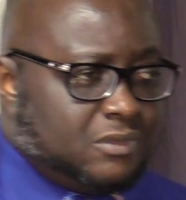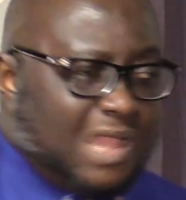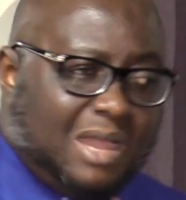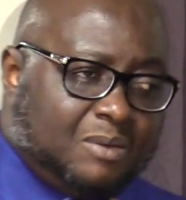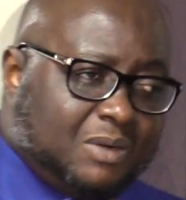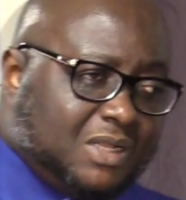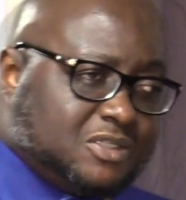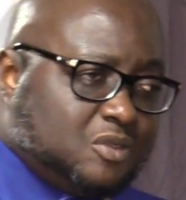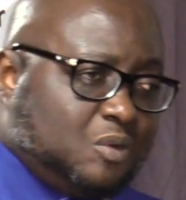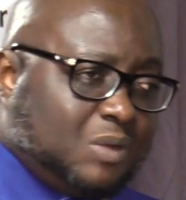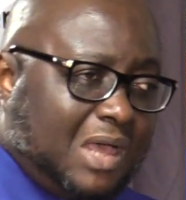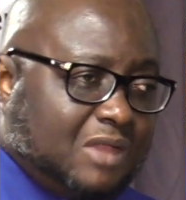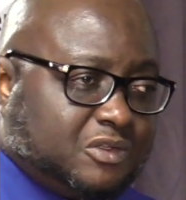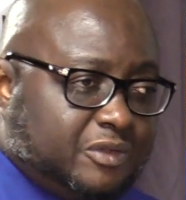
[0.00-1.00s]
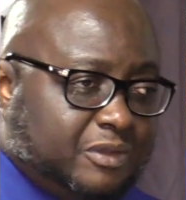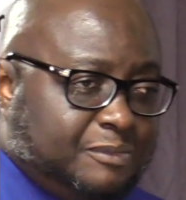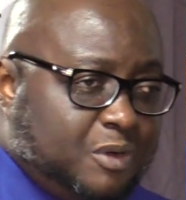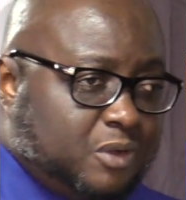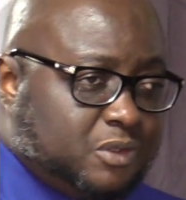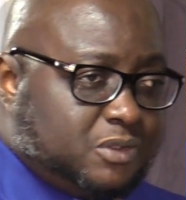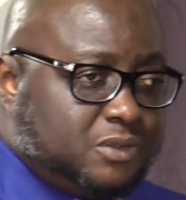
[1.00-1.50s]
I want us to look out of the
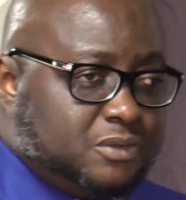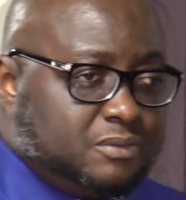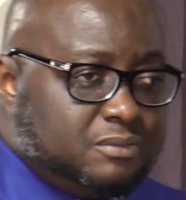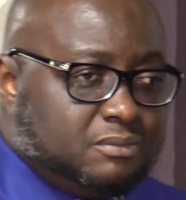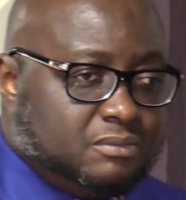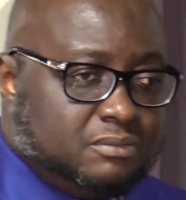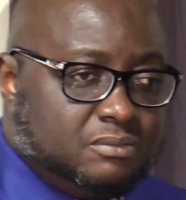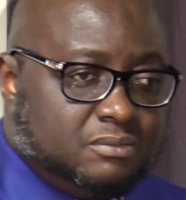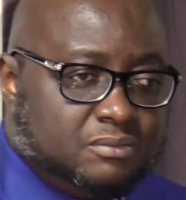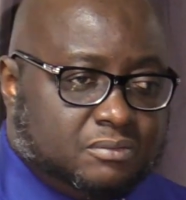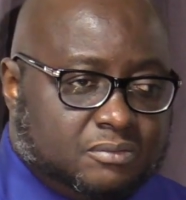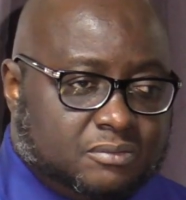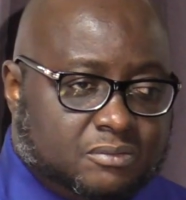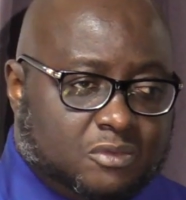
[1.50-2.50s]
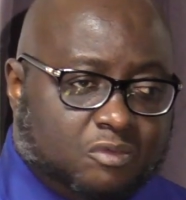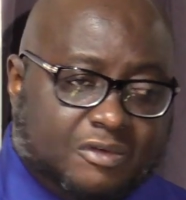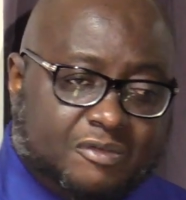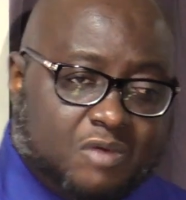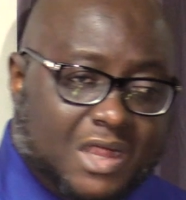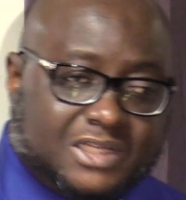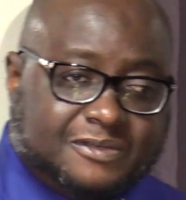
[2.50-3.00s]
box.
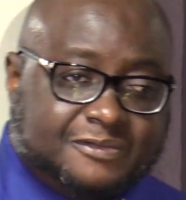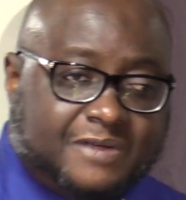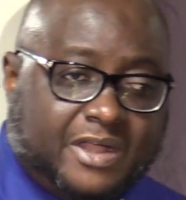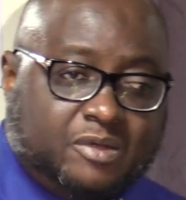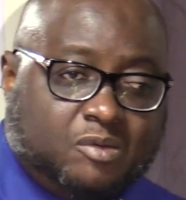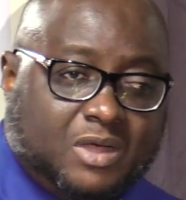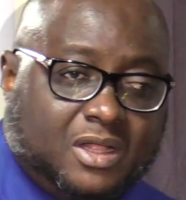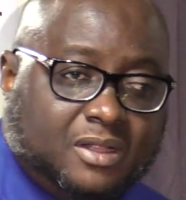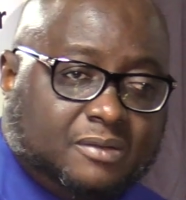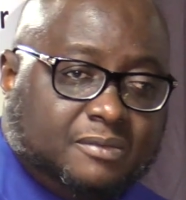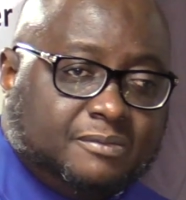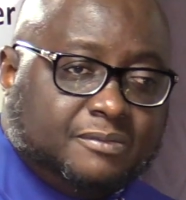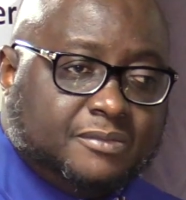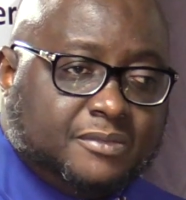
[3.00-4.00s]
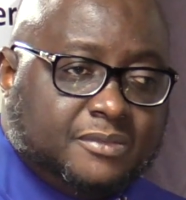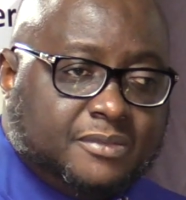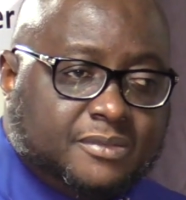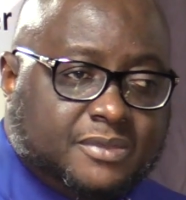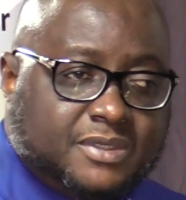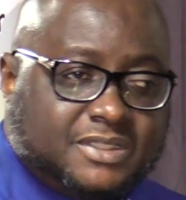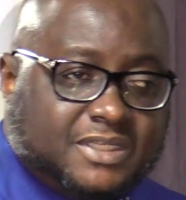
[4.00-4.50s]
We've worked very well
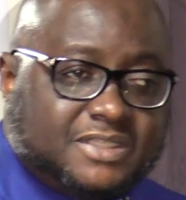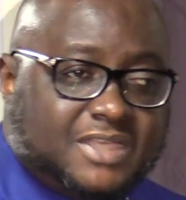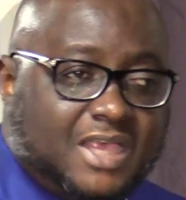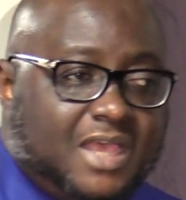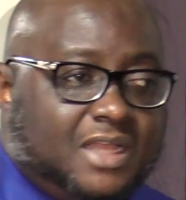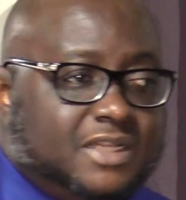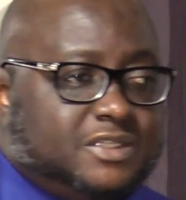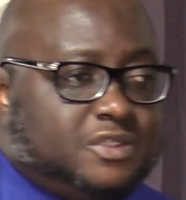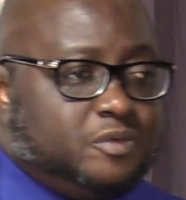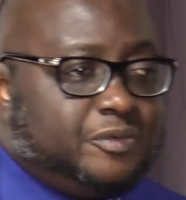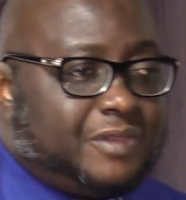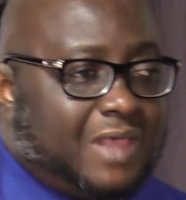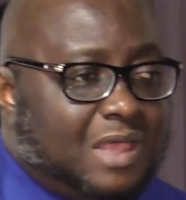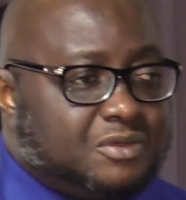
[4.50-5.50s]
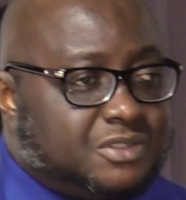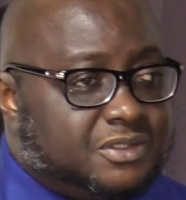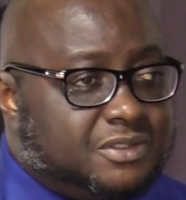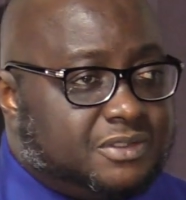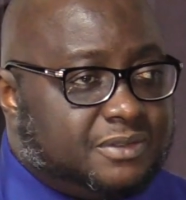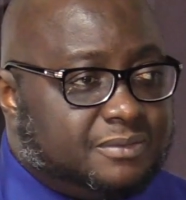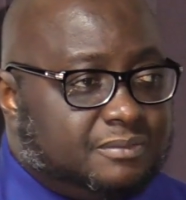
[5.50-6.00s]
since early
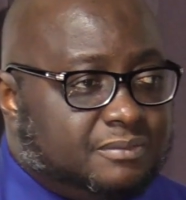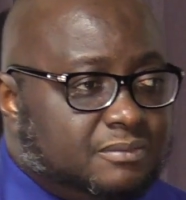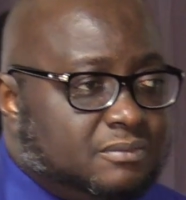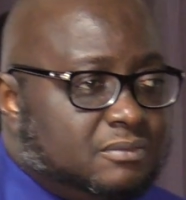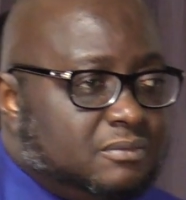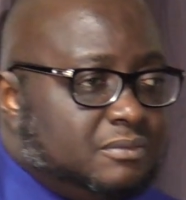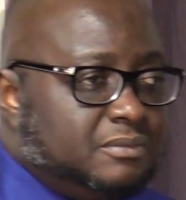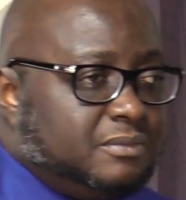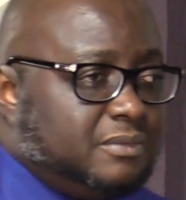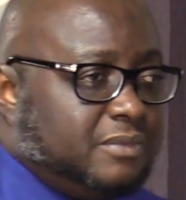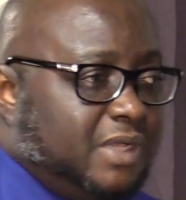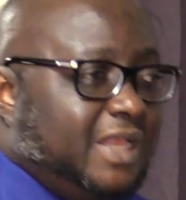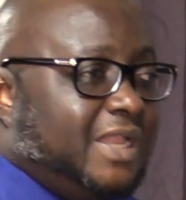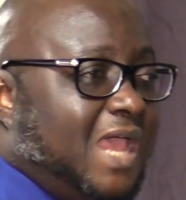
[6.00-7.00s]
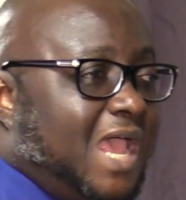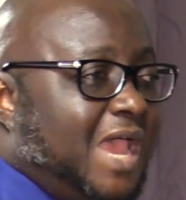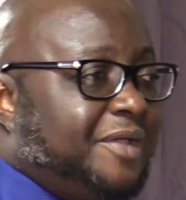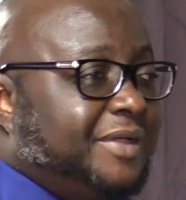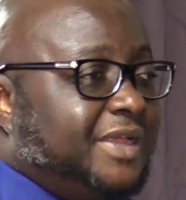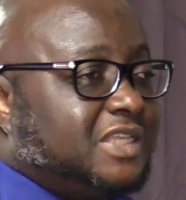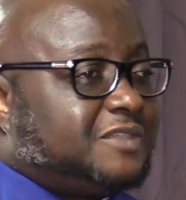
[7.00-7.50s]
2000 in
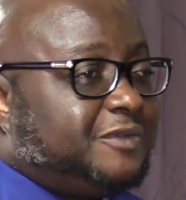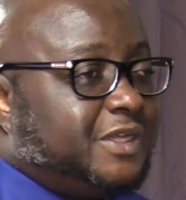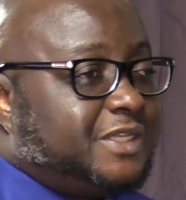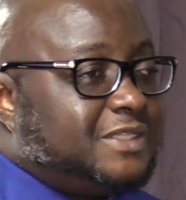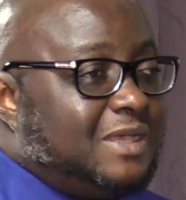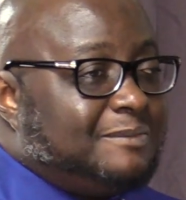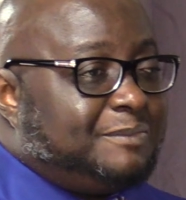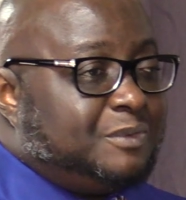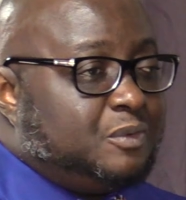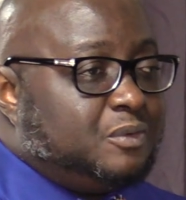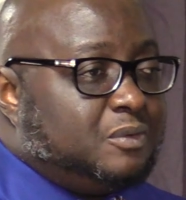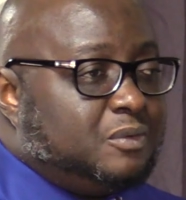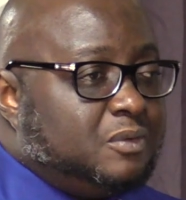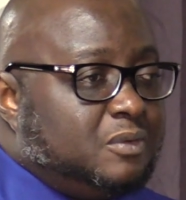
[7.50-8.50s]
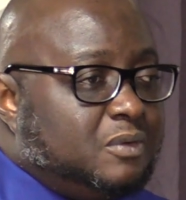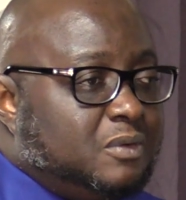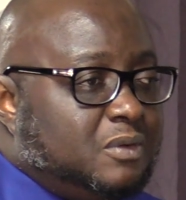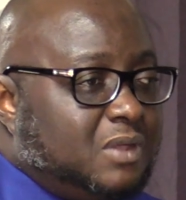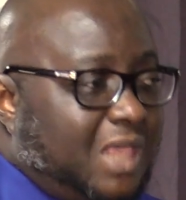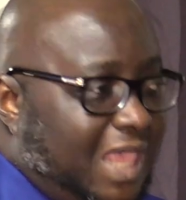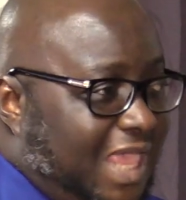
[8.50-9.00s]
areas, for example,
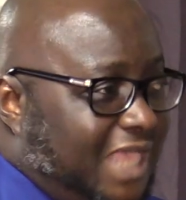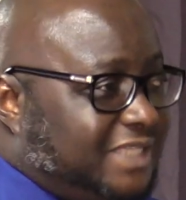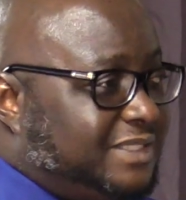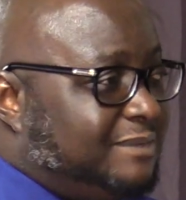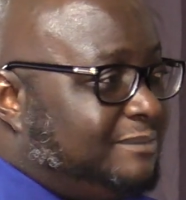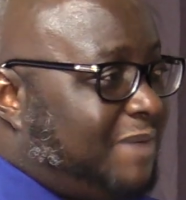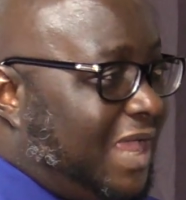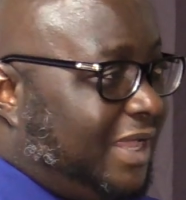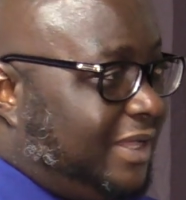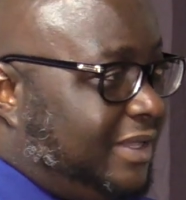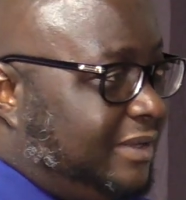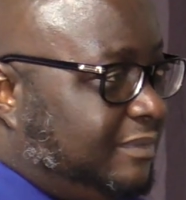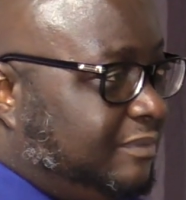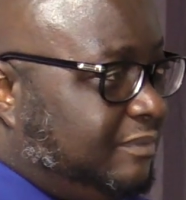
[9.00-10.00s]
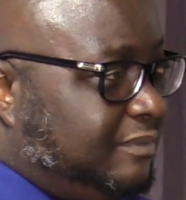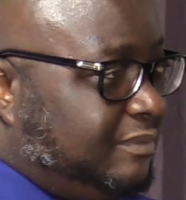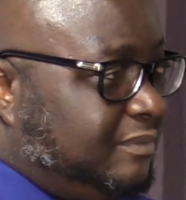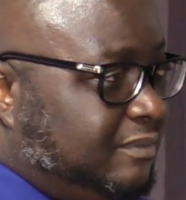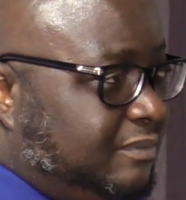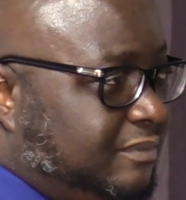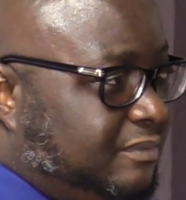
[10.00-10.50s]
Exim Bank,
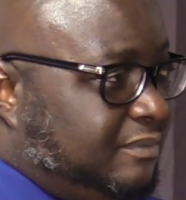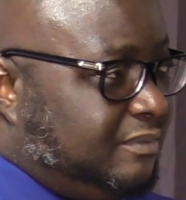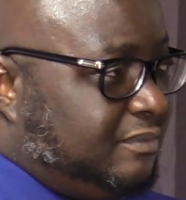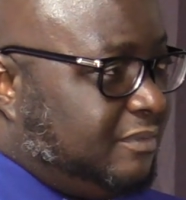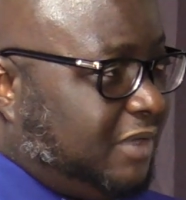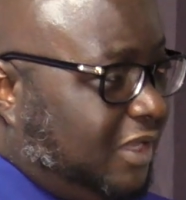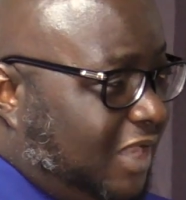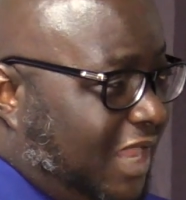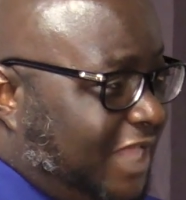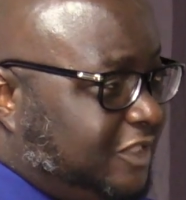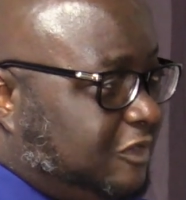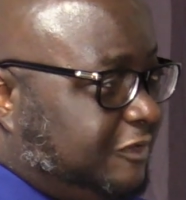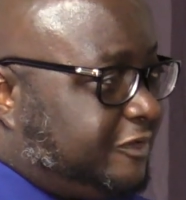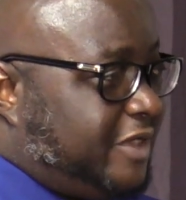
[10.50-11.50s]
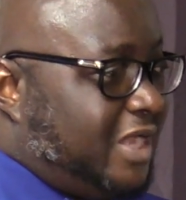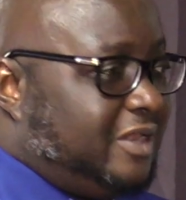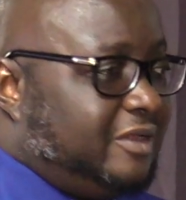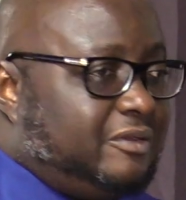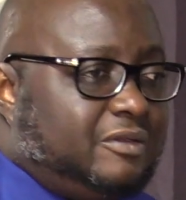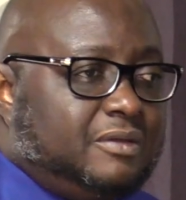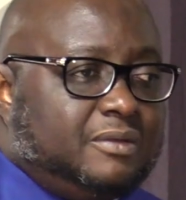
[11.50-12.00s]
lines of
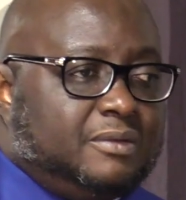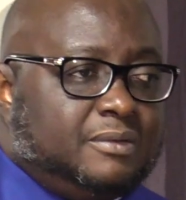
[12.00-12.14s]
credit,